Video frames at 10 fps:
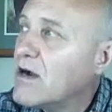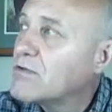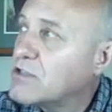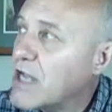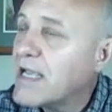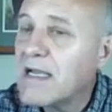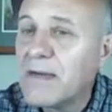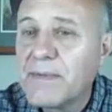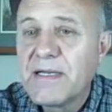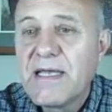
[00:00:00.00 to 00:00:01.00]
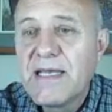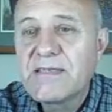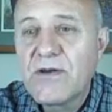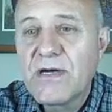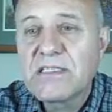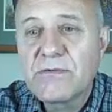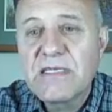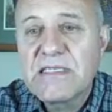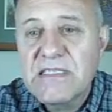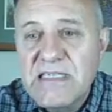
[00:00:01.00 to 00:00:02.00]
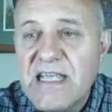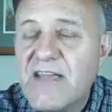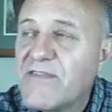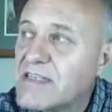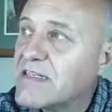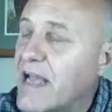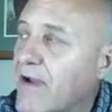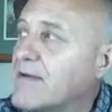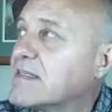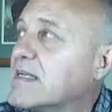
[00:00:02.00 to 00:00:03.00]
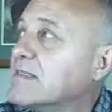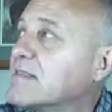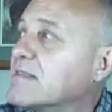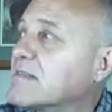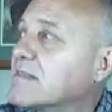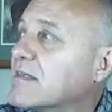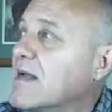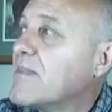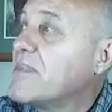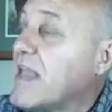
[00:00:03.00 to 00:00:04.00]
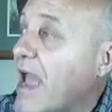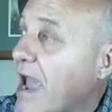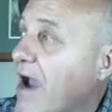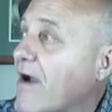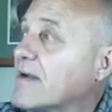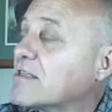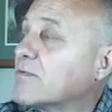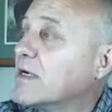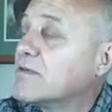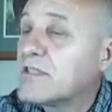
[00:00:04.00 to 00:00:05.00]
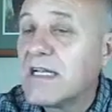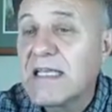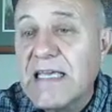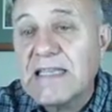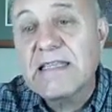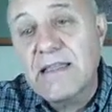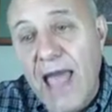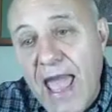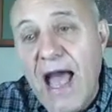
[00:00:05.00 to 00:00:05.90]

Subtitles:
No, Jacob is going to receive his inheritance. The heir is the one who's going to get the